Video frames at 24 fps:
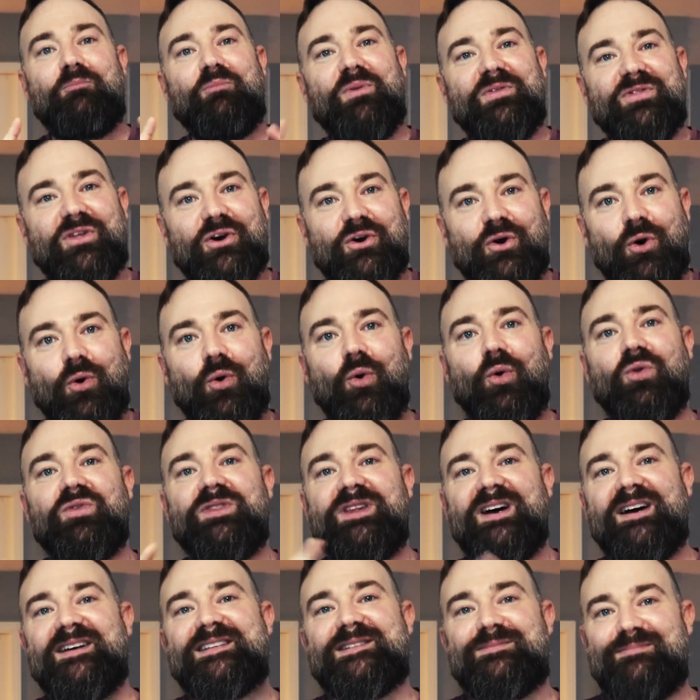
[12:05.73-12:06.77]
But the
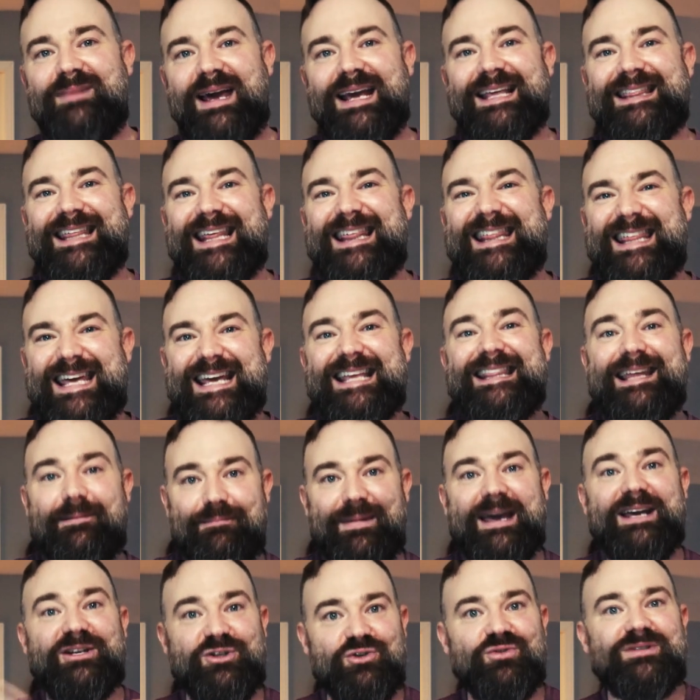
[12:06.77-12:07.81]
cold does make the thing
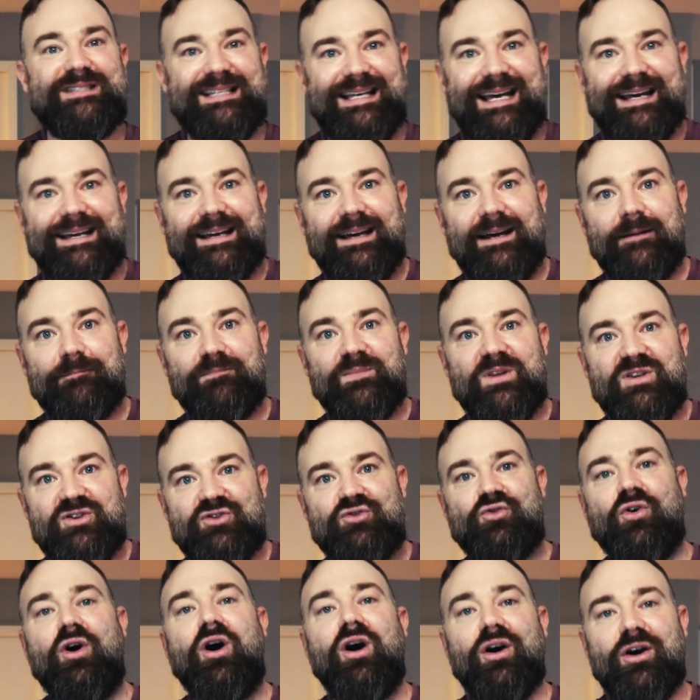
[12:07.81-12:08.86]
that makes you sick
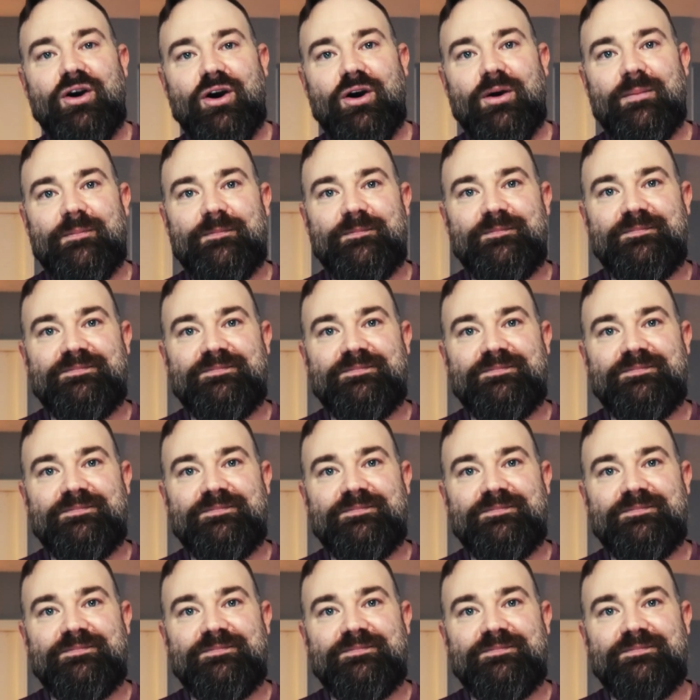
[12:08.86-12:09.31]
stronger.